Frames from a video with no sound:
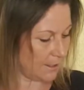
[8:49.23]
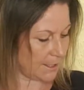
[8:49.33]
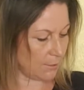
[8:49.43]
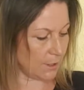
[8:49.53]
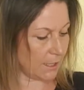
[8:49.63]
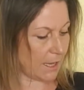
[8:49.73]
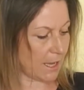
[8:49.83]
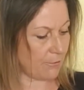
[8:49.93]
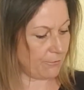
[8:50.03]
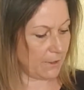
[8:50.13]
Now I'm going to
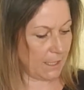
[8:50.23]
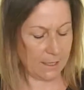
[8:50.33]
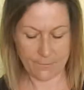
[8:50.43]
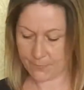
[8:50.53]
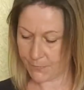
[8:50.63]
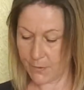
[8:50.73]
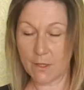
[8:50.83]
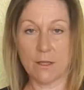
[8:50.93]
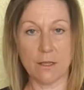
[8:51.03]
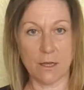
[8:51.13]
carefully
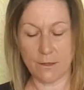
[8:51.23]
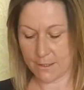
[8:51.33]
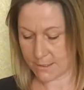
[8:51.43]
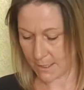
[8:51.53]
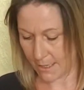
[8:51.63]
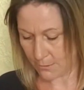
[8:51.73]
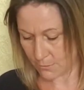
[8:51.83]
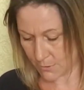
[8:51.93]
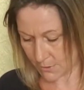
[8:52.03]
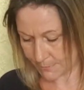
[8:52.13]
cut this out.